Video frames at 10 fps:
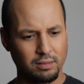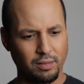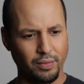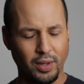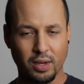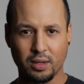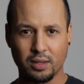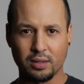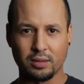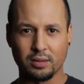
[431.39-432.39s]
The
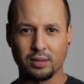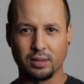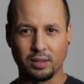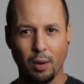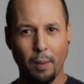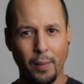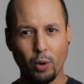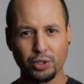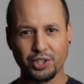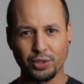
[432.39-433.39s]

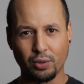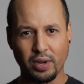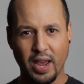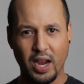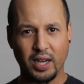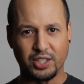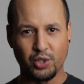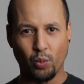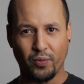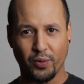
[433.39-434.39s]
emotional gain that you
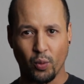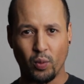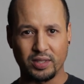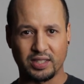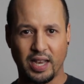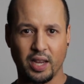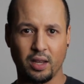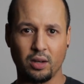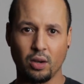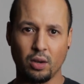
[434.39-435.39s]
want for the 1
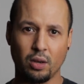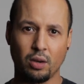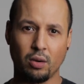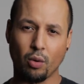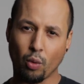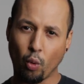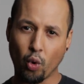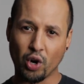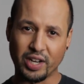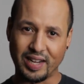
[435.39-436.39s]
second,
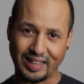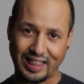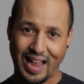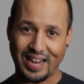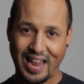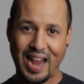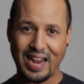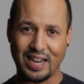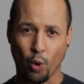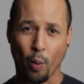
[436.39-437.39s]
or to get that
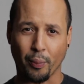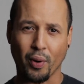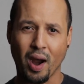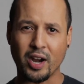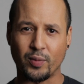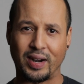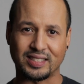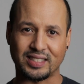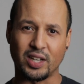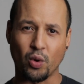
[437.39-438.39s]
gain or
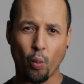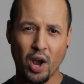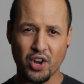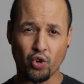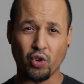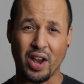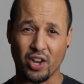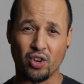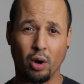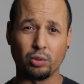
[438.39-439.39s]
progress into where you're trying to
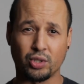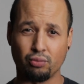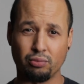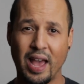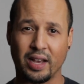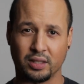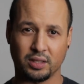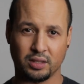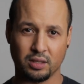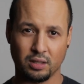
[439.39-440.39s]
go to next?